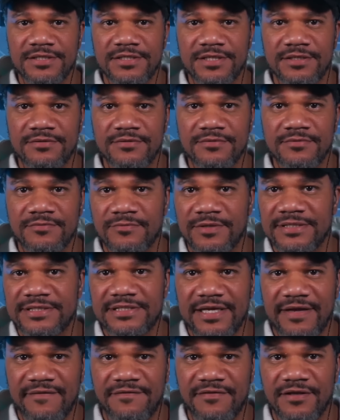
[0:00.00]
And once
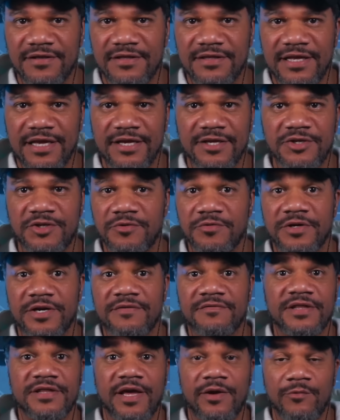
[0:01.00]
they feel that they can do
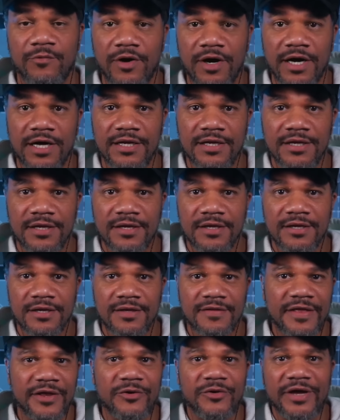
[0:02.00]
whatever they want,
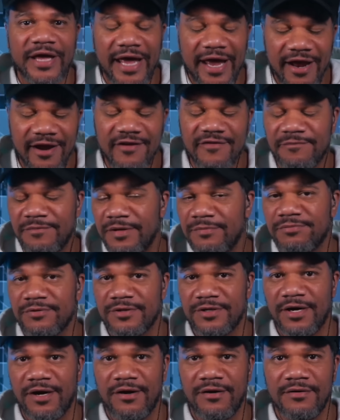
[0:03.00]
they don't care if people
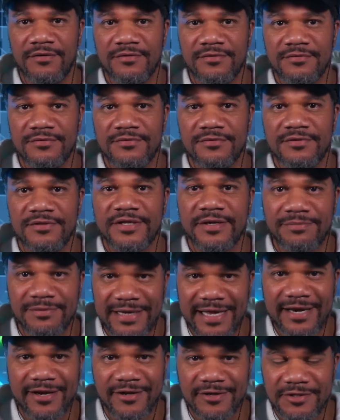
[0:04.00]
know. They're
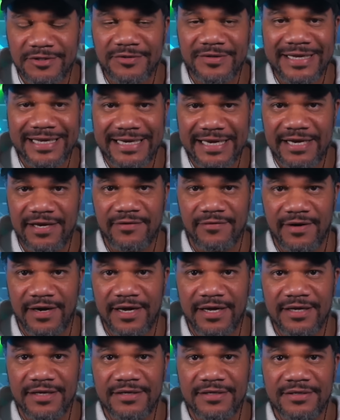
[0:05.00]
planning on doing it anyway.
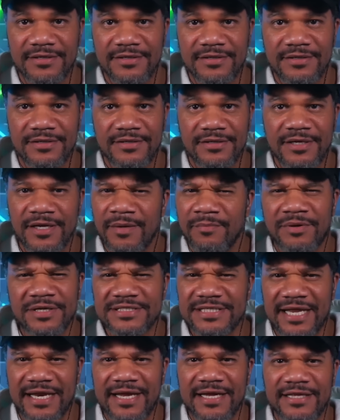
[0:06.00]
But
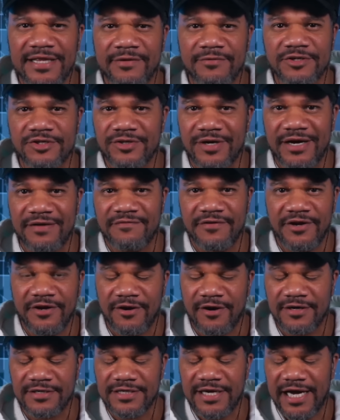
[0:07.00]
it's not like they were trying very
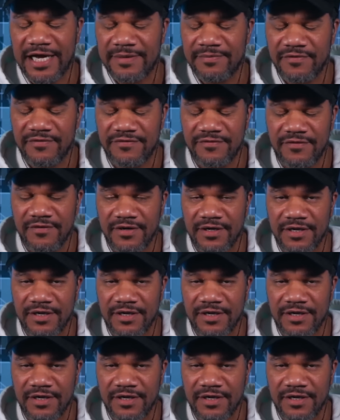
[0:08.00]
hard to hide it before.